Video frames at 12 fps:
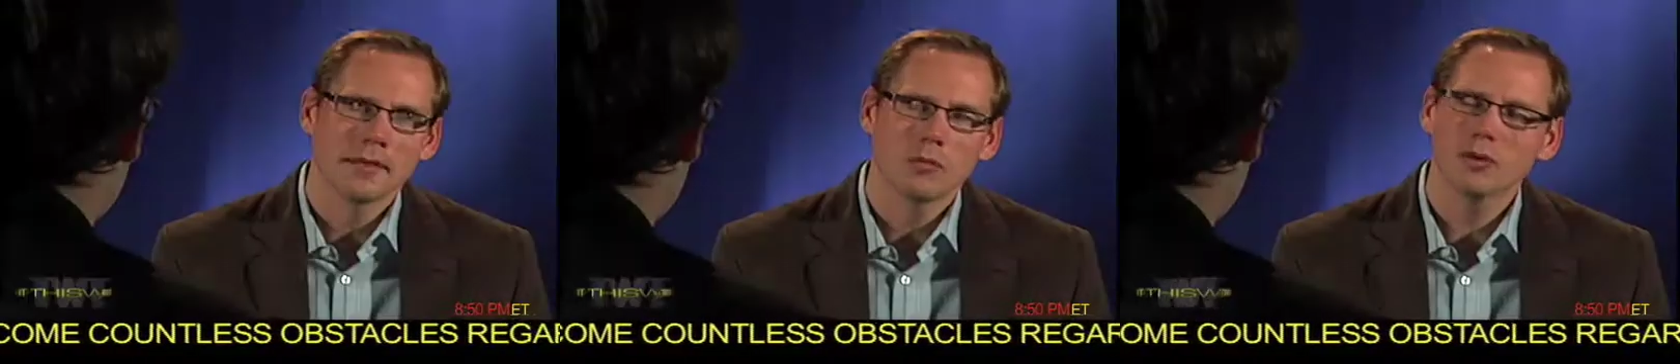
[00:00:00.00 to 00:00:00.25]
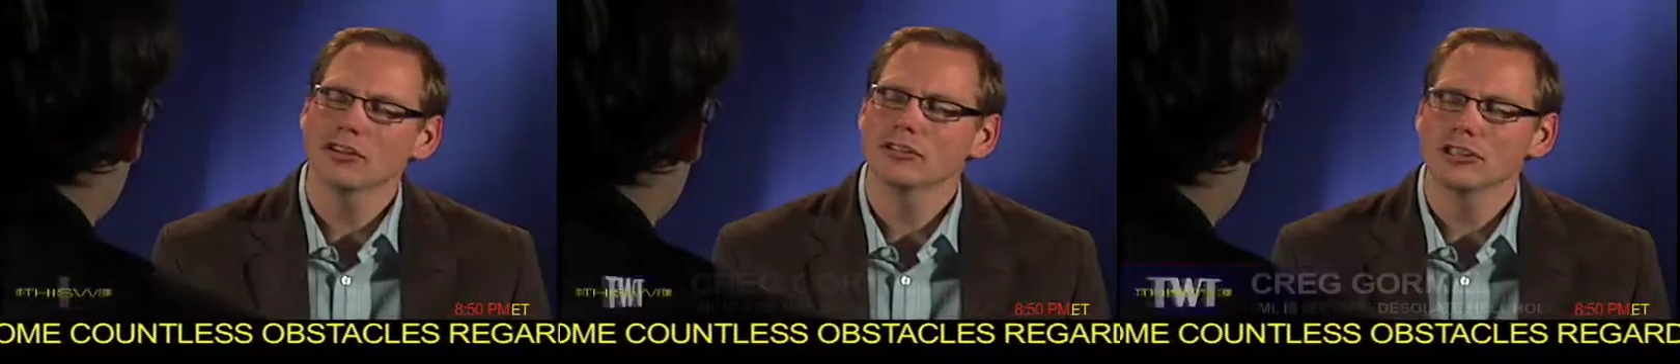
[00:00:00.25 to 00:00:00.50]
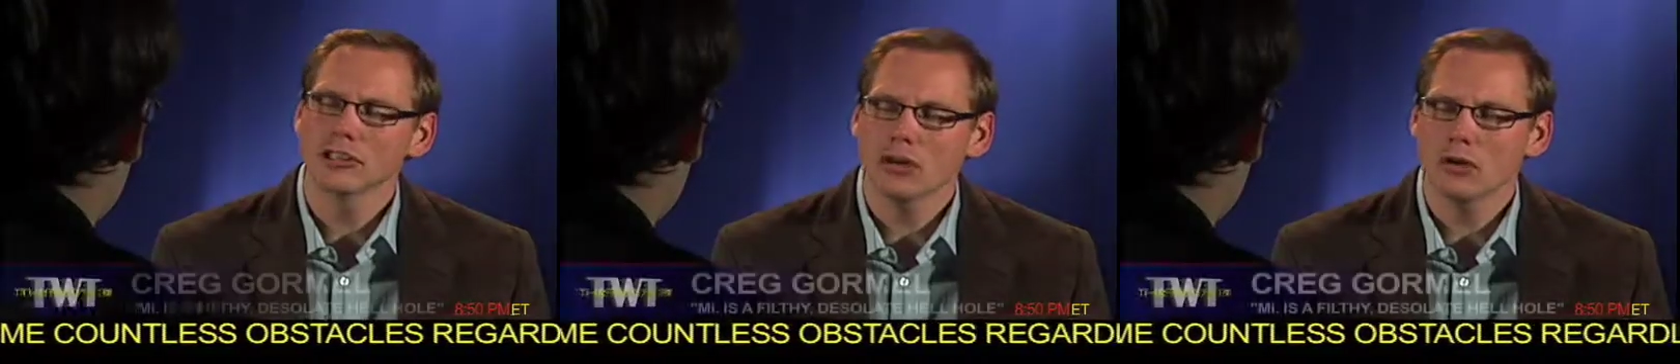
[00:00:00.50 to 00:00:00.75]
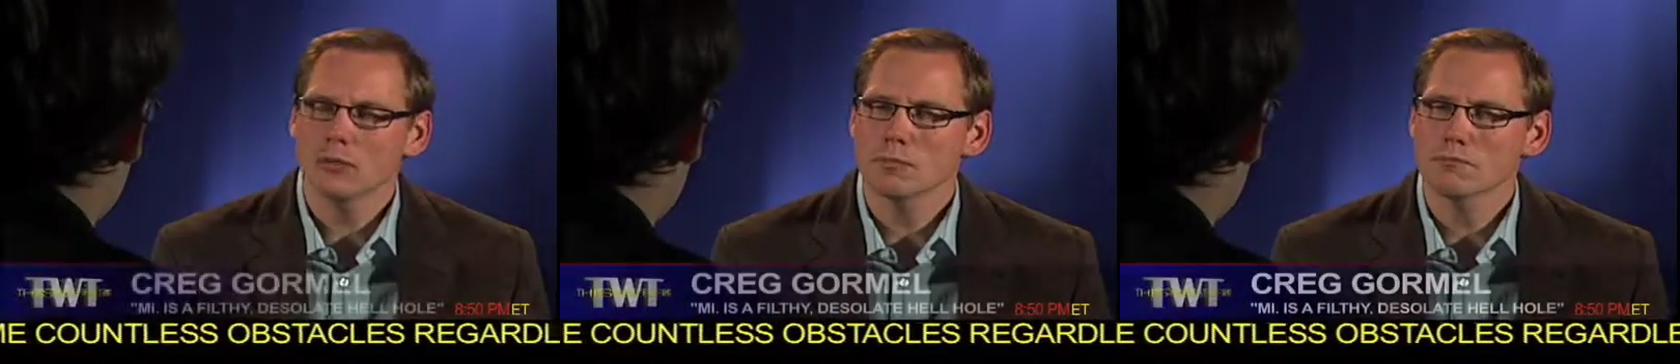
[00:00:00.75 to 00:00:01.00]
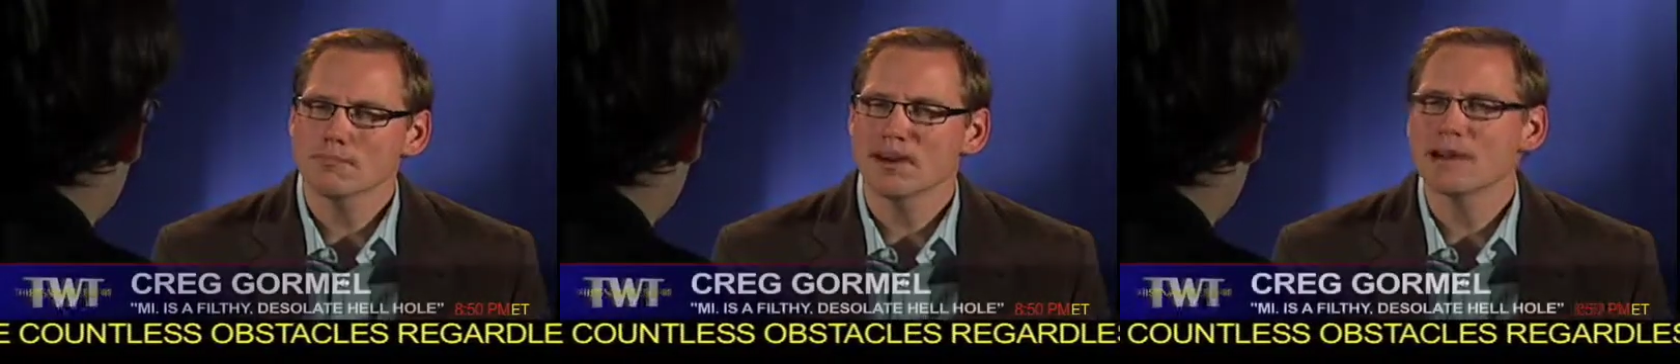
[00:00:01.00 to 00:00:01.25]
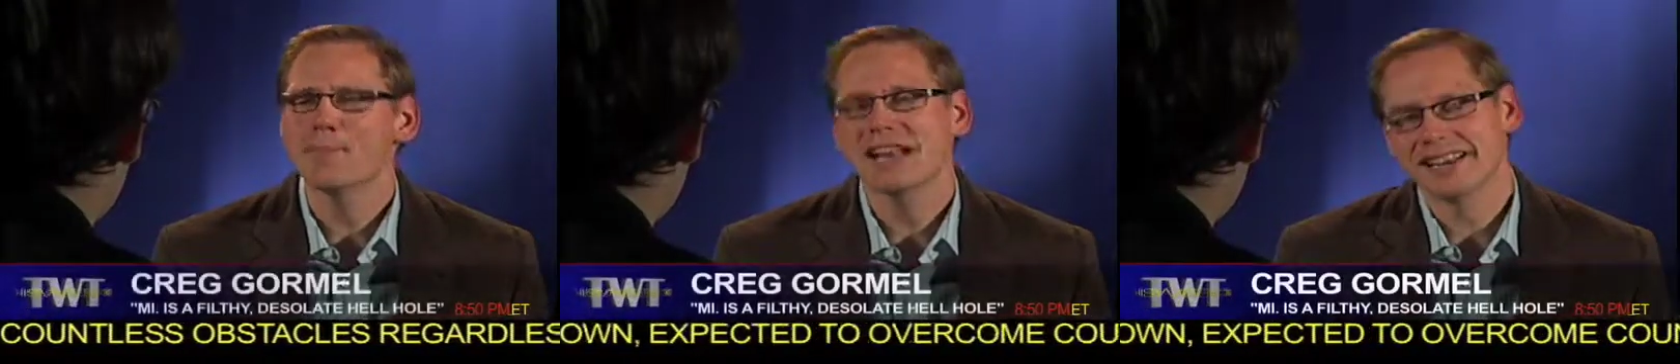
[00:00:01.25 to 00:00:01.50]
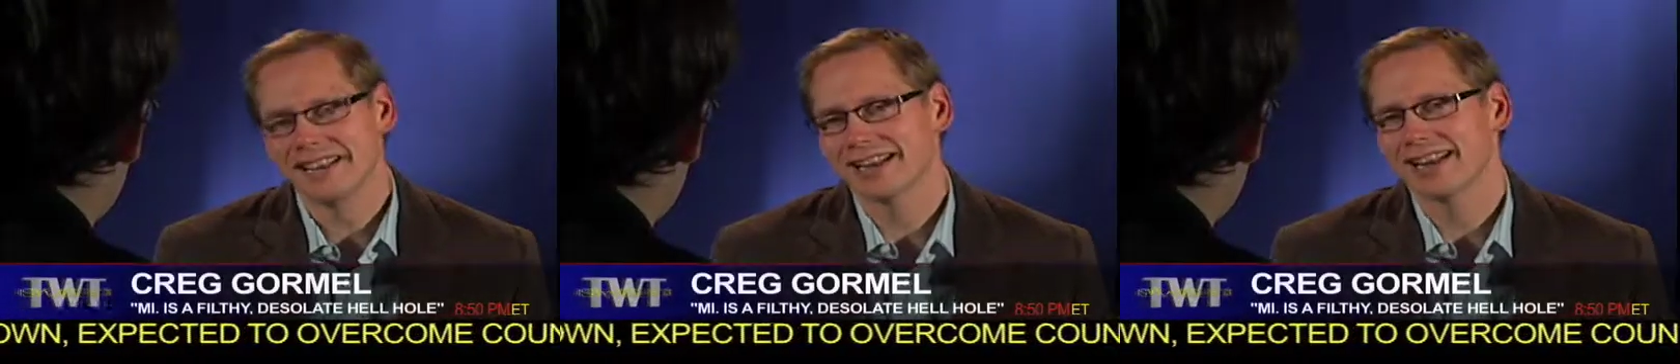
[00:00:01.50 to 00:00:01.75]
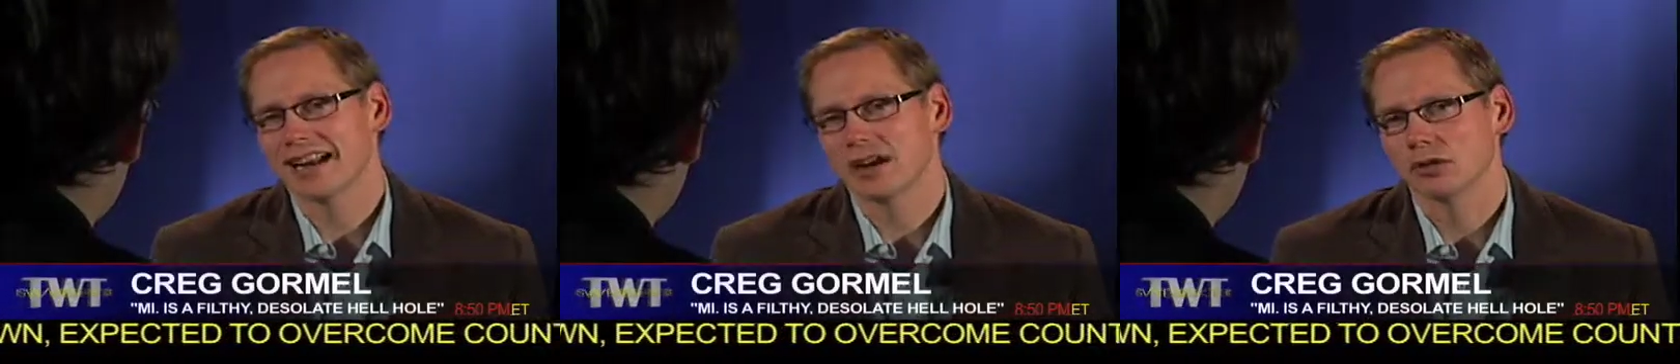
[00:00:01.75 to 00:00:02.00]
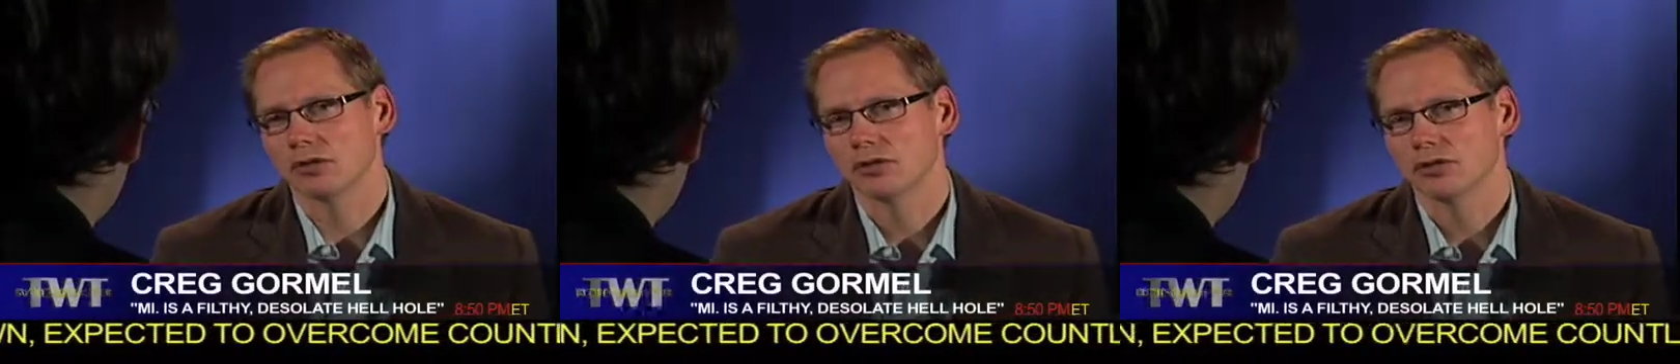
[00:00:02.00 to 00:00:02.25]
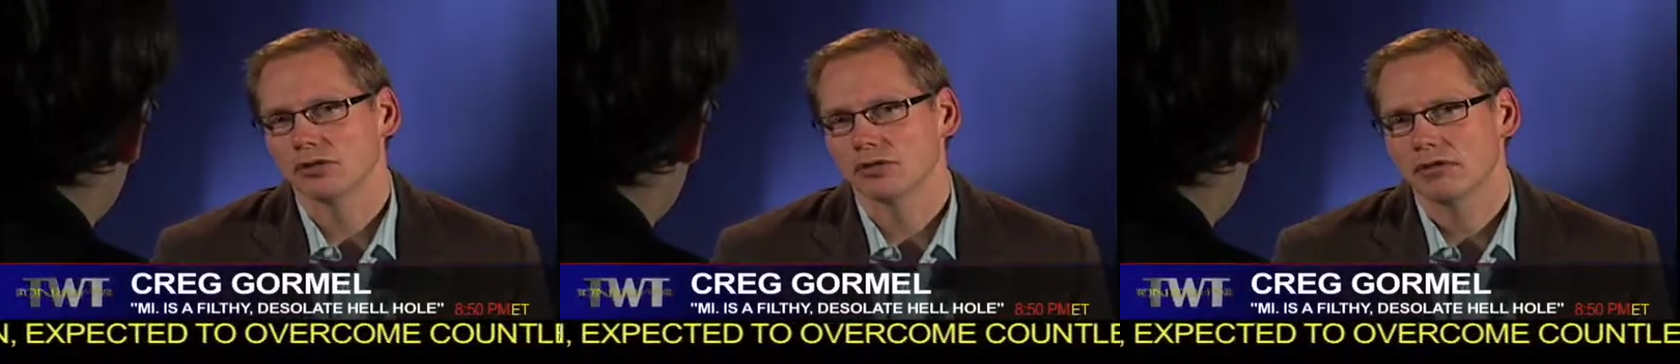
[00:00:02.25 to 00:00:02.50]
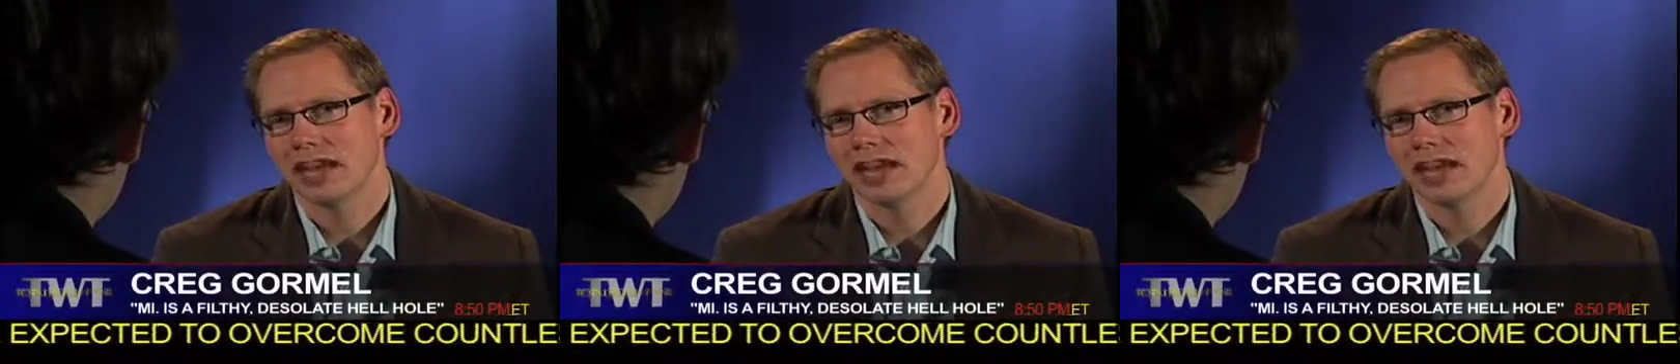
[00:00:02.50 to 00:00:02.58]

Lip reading: Well, you know, by many accounts,